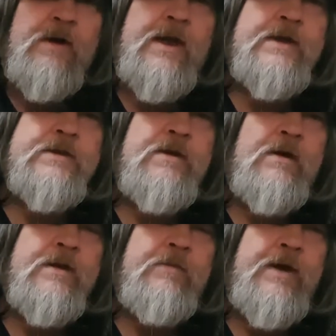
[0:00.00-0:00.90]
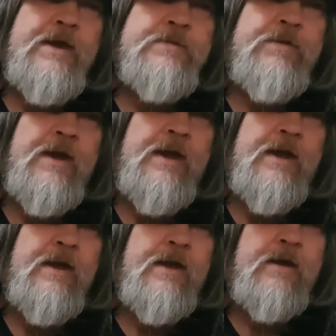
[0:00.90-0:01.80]
Glasscock, the bass player,
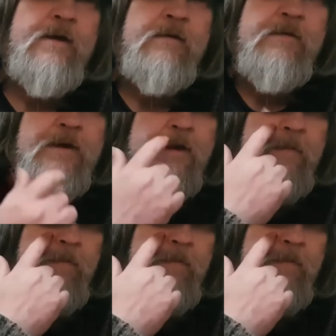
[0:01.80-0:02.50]
who